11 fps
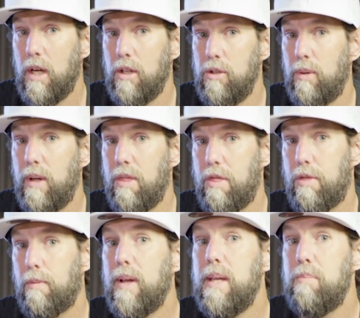you'll get
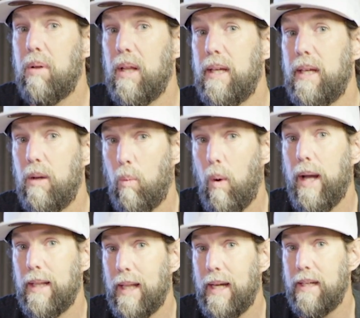3 blinking
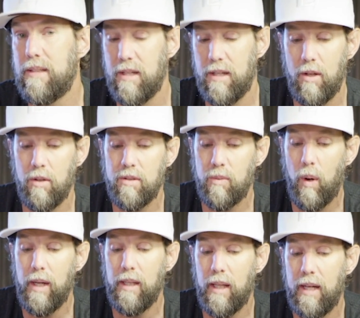white lights, and those
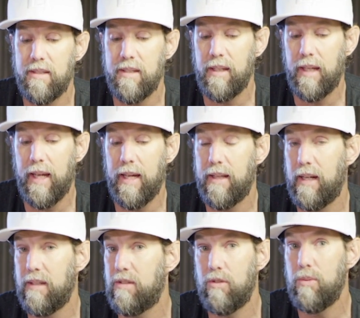white lights indicate that
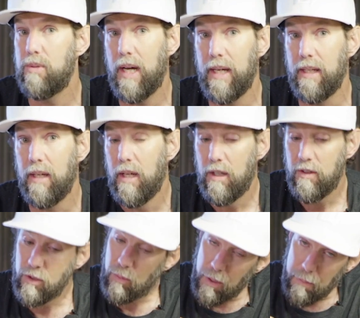it's too tight. So
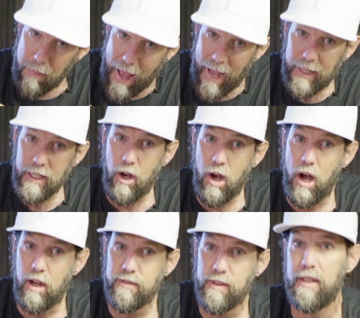you want to back it
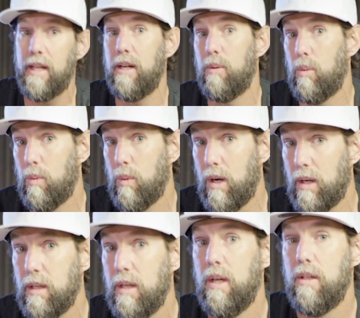off, and then it will work.
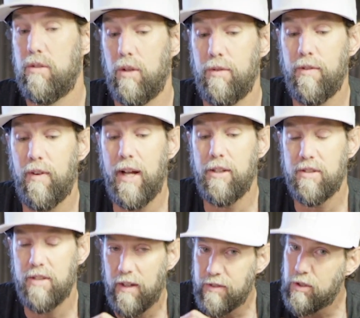So if you find
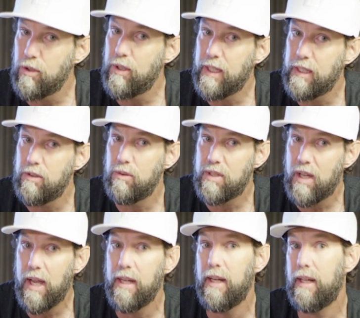yourself screwing it too
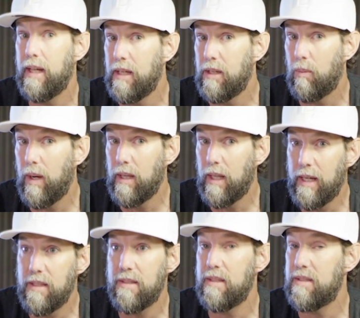tight and getting the white lights, it's